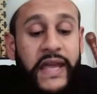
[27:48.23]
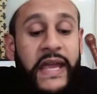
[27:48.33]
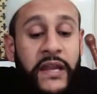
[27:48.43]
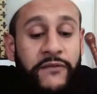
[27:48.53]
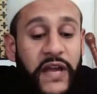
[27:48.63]

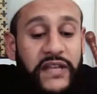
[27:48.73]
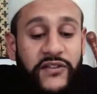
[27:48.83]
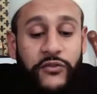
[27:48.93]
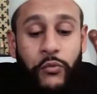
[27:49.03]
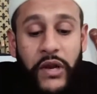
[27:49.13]

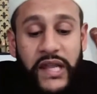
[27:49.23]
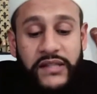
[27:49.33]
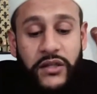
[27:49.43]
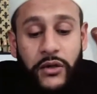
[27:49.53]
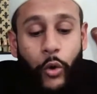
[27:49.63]
Innovators in
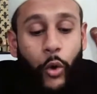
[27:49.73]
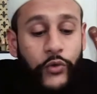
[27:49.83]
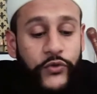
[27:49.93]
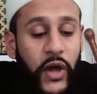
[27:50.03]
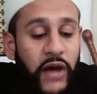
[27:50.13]
religion
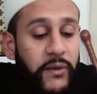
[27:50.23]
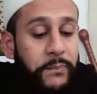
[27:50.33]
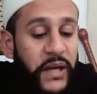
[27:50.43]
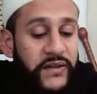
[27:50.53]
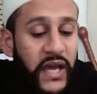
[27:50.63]
also have a
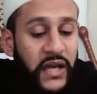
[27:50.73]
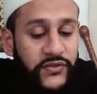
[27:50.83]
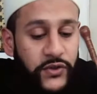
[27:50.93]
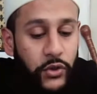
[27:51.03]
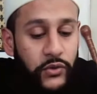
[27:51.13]
better
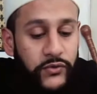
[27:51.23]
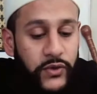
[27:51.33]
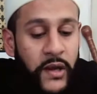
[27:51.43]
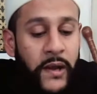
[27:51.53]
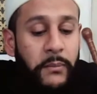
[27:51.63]
excuse
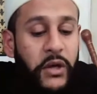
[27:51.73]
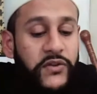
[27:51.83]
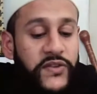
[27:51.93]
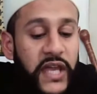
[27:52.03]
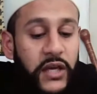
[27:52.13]

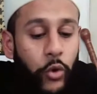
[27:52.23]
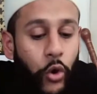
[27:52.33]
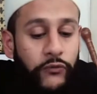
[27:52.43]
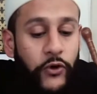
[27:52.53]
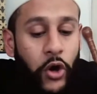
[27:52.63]
because they
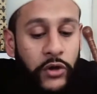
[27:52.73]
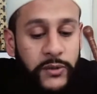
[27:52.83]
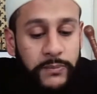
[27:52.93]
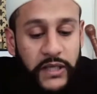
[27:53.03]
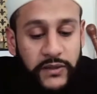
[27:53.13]
call for
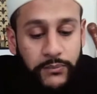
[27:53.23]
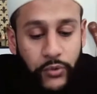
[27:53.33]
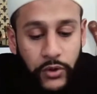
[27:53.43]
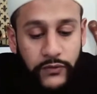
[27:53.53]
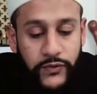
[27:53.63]
contemplating
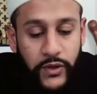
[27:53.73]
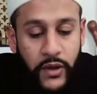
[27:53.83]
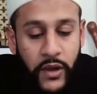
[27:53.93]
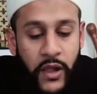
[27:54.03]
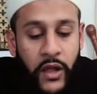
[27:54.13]
proofs.
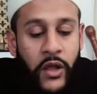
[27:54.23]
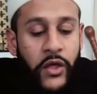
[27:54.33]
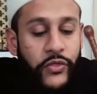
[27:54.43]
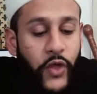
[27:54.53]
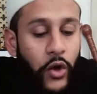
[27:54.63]

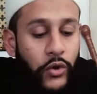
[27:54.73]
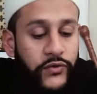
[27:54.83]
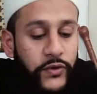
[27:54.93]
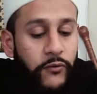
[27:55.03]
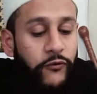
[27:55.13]

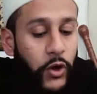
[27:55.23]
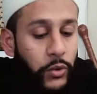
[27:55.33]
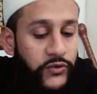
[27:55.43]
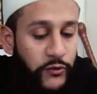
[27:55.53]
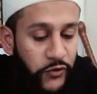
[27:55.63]
Those
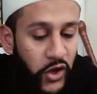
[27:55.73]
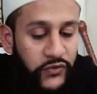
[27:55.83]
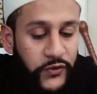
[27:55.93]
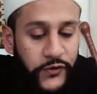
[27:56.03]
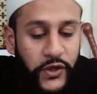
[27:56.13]
followers of
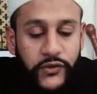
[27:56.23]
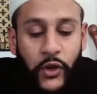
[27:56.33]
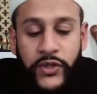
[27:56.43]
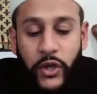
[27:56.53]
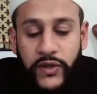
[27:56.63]
philosophers,
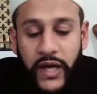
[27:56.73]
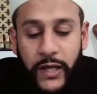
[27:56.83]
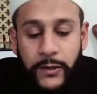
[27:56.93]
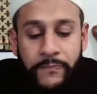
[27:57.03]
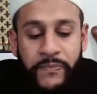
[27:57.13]
on the other
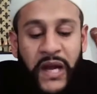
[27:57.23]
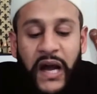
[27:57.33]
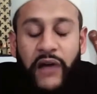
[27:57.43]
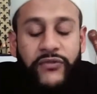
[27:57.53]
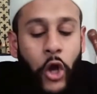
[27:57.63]
hand,
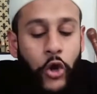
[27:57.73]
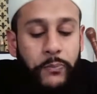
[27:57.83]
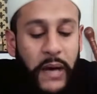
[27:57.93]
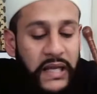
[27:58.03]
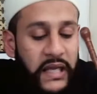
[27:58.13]
have no
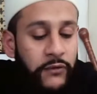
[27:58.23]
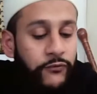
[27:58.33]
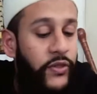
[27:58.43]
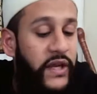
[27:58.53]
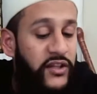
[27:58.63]
backing
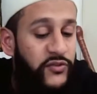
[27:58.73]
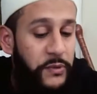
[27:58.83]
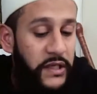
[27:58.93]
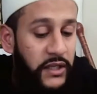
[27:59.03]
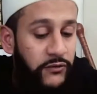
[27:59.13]
for their
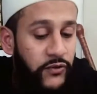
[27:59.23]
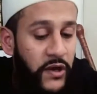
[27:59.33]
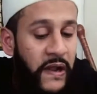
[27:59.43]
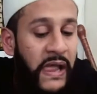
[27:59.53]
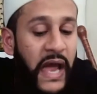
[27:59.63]
disbelief,
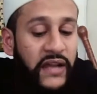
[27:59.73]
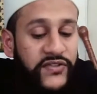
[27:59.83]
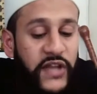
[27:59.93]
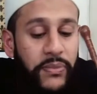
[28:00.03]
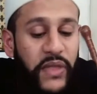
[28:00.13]

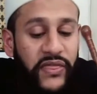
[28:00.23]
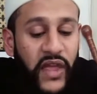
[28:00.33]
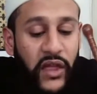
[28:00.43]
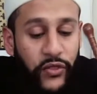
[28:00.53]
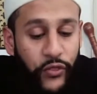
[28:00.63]
except that
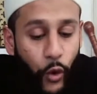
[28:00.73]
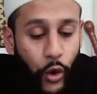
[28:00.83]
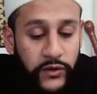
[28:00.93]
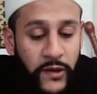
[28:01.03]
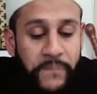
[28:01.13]
they thought